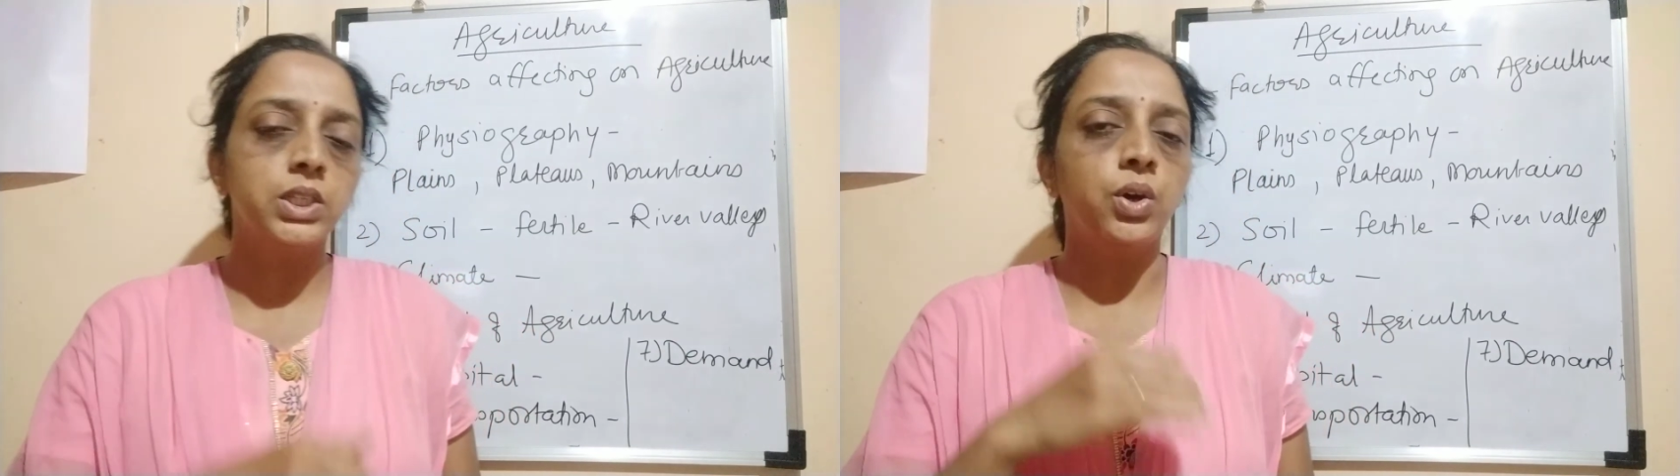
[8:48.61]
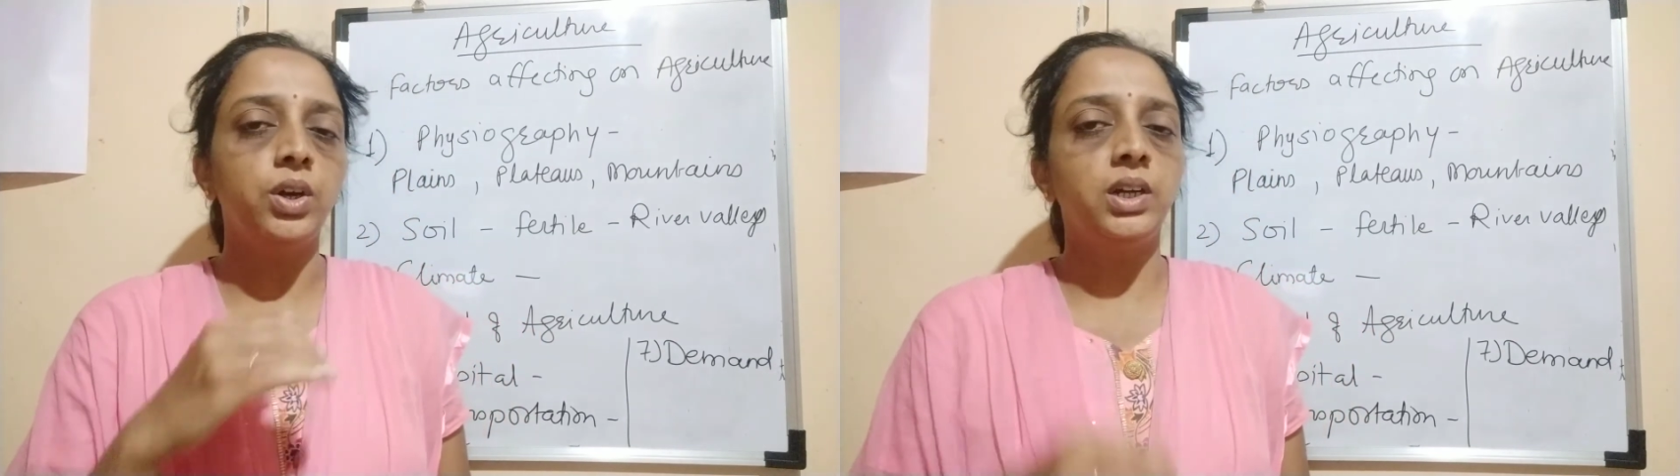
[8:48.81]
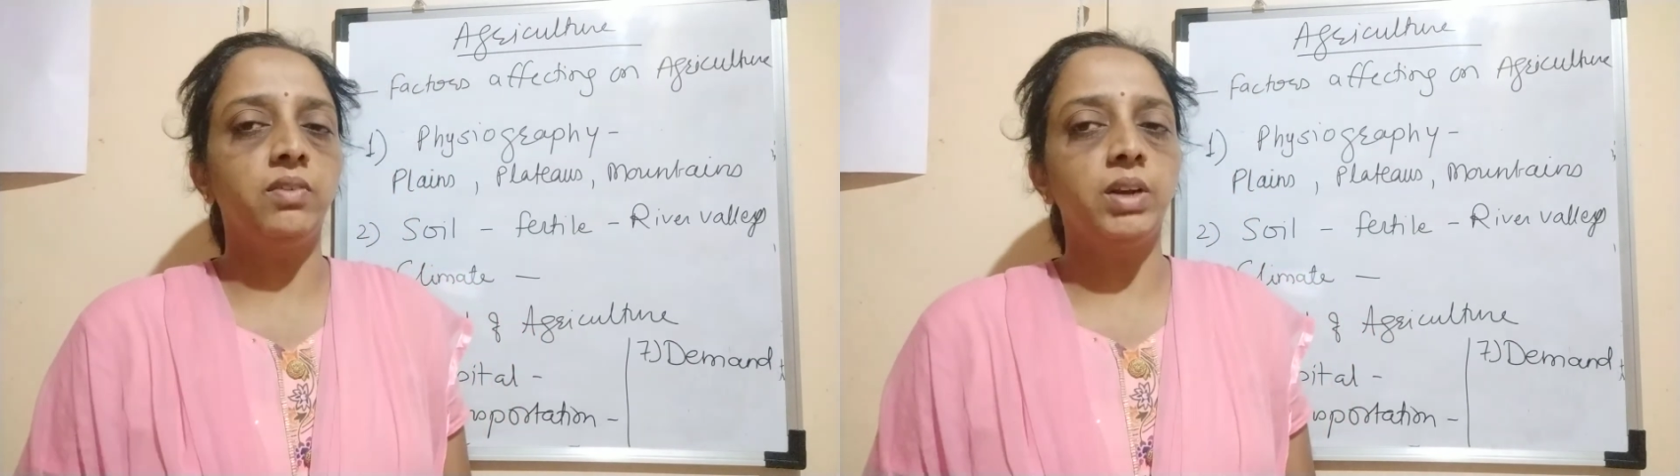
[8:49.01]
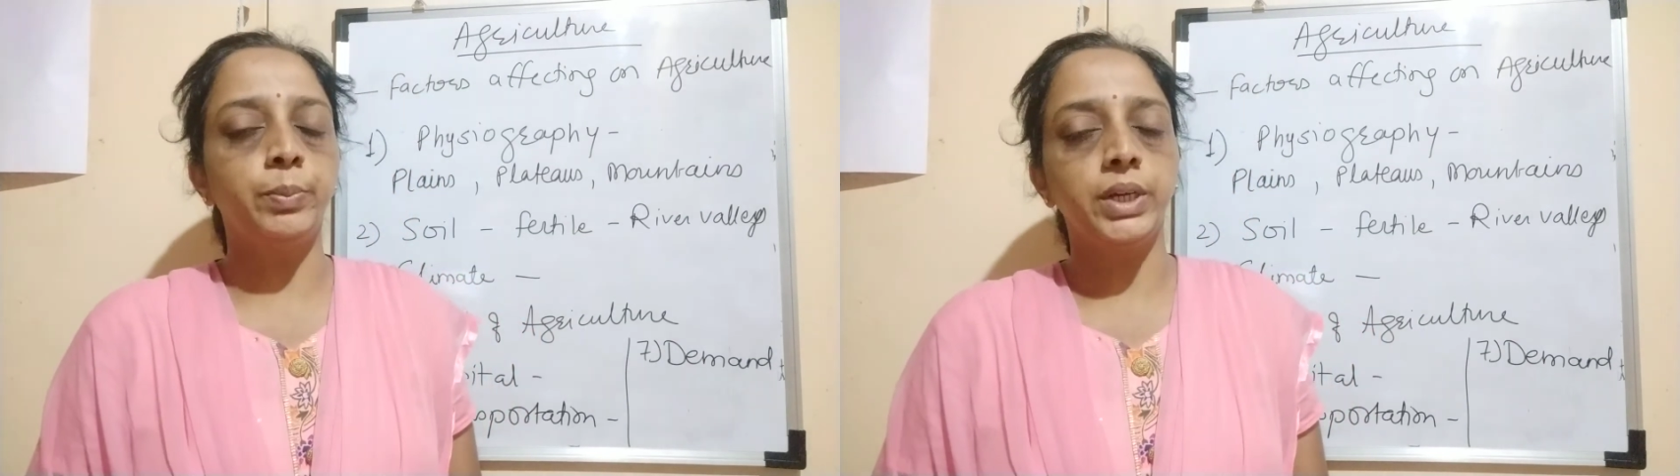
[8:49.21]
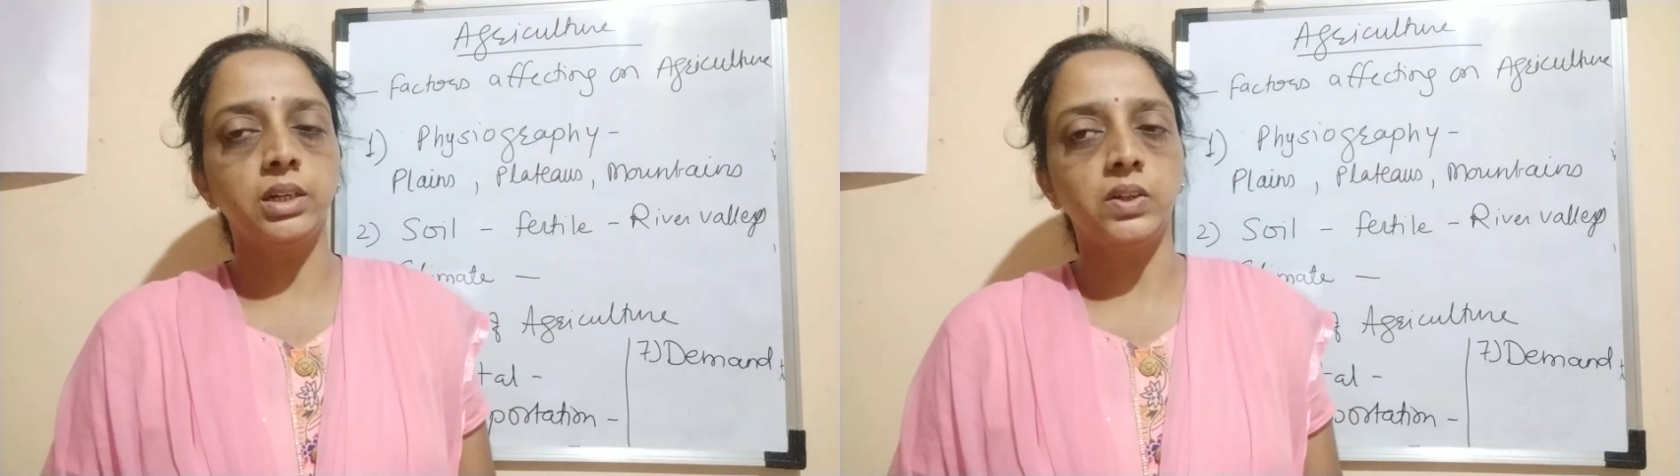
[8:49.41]
or
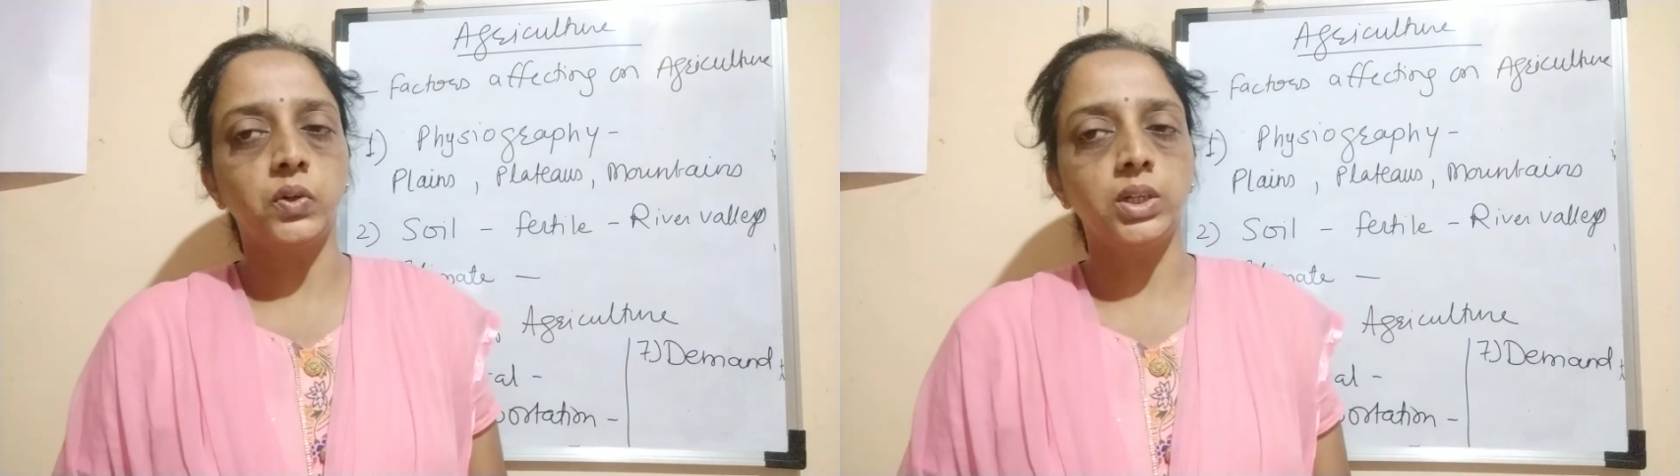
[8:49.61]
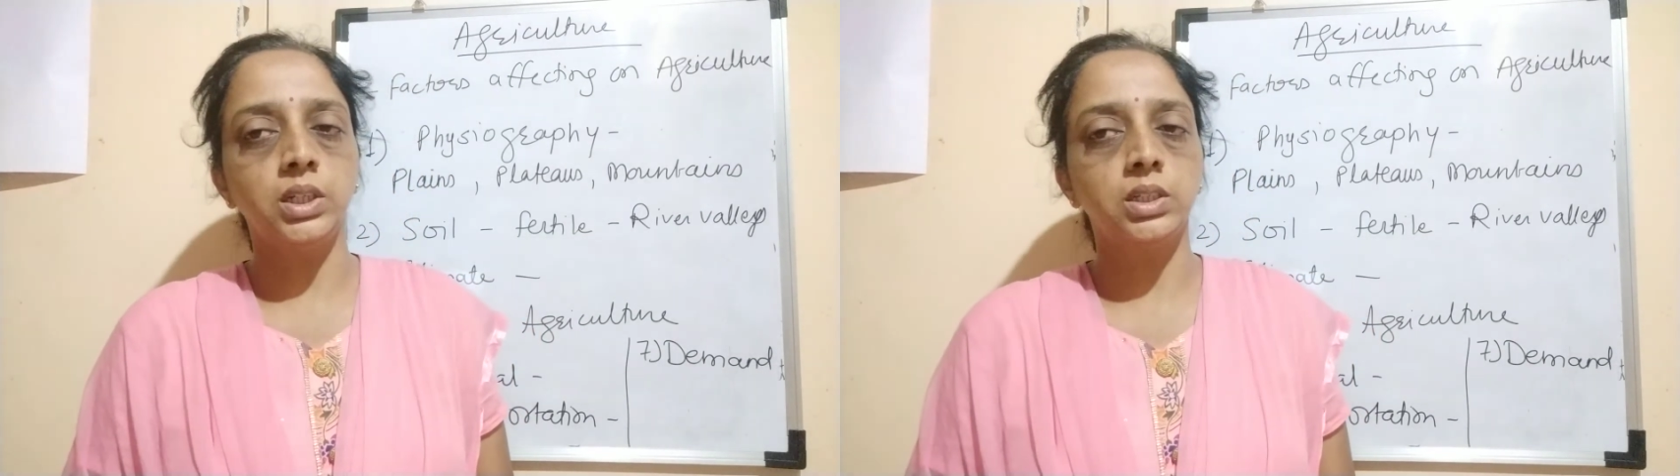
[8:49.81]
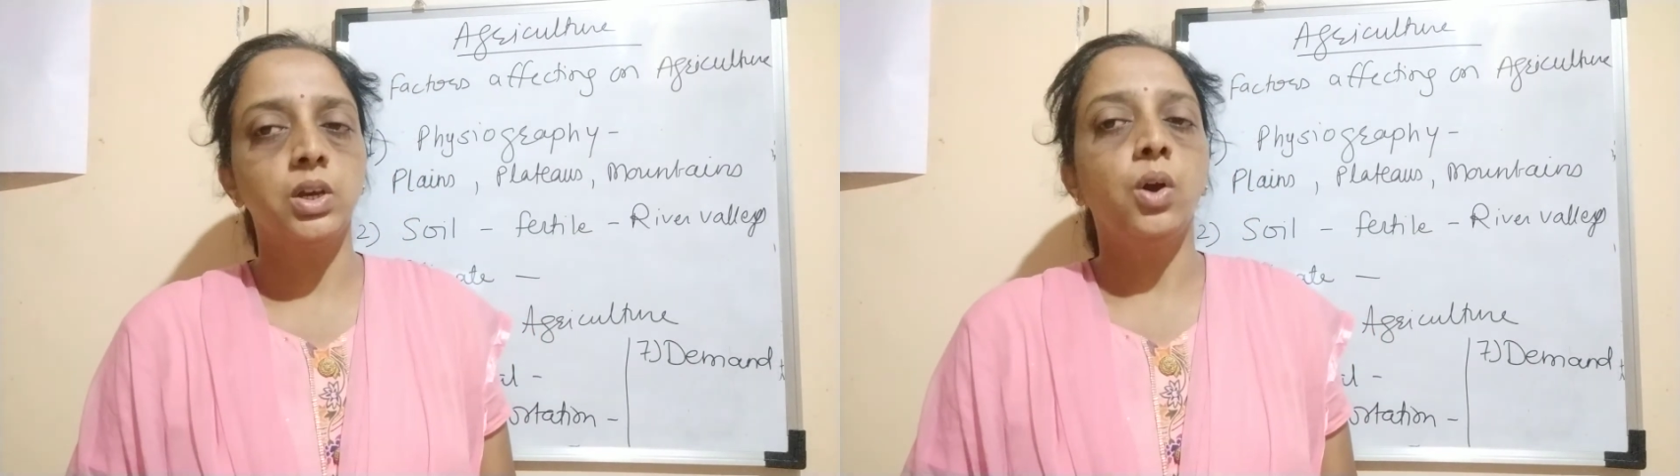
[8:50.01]
developing countries